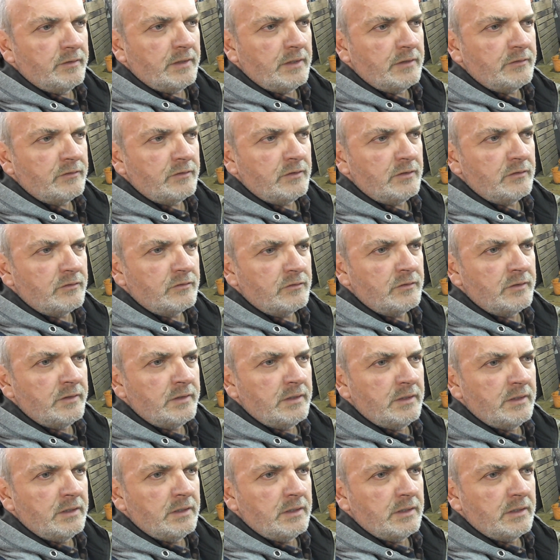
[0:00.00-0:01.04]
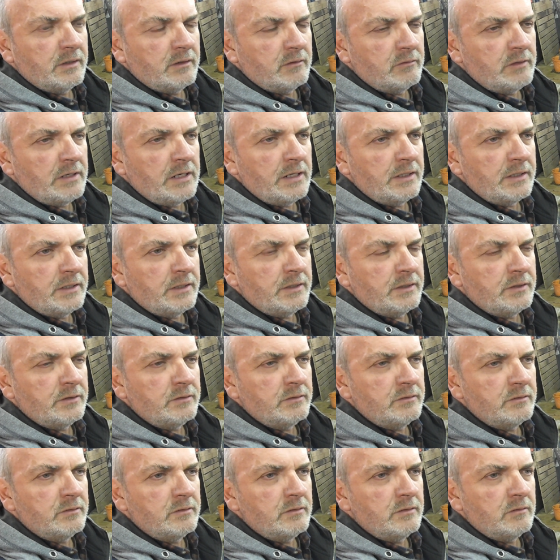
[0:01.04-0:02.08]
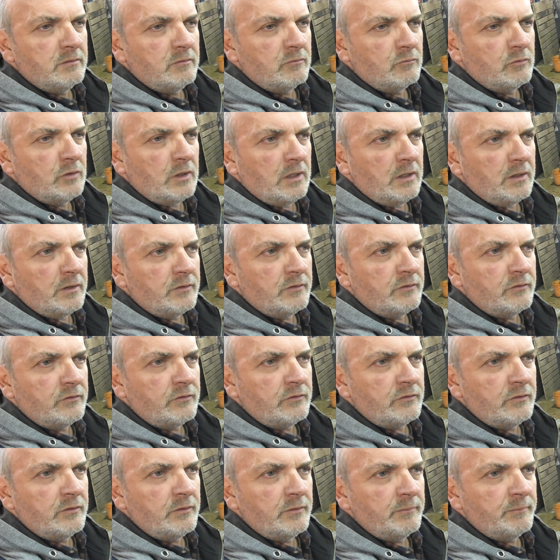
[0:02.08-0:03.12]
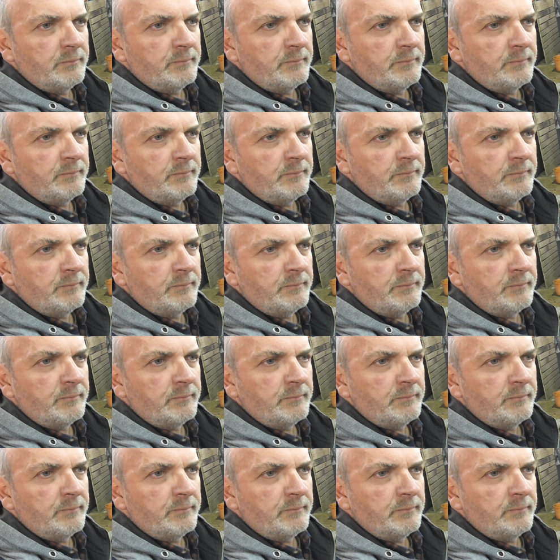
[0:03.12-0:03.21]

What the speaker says: That is crank, rods,